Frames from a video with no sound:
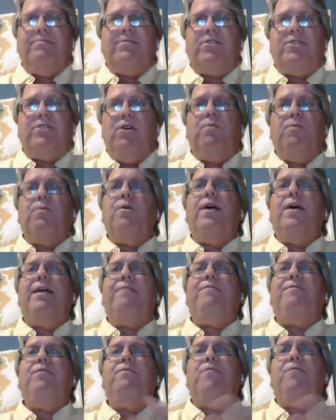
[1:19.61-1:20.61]
So
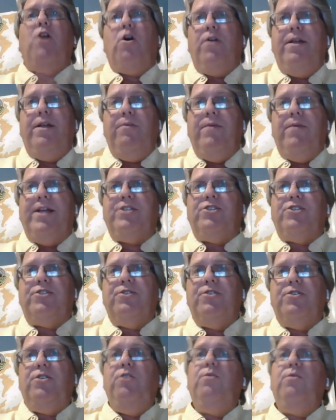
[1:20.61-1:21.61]
if you've already
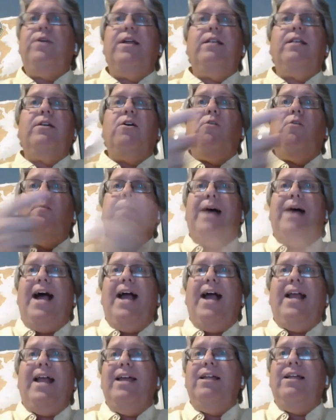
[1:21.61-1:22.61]
registered, you can go
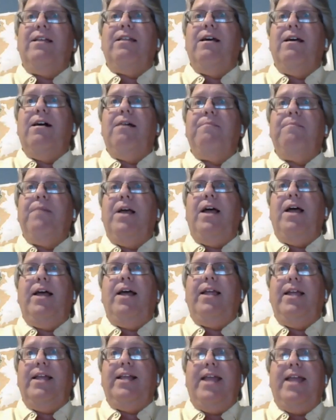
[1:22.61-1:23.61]
back and
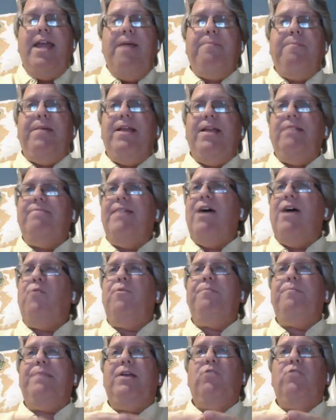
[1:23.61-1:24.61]
get camping. That
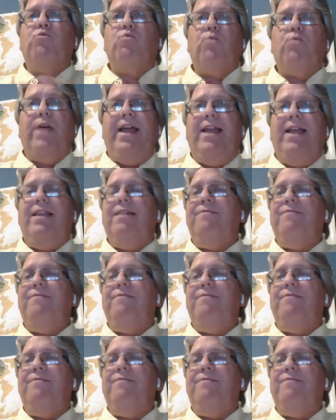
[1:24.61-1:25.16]
would be great.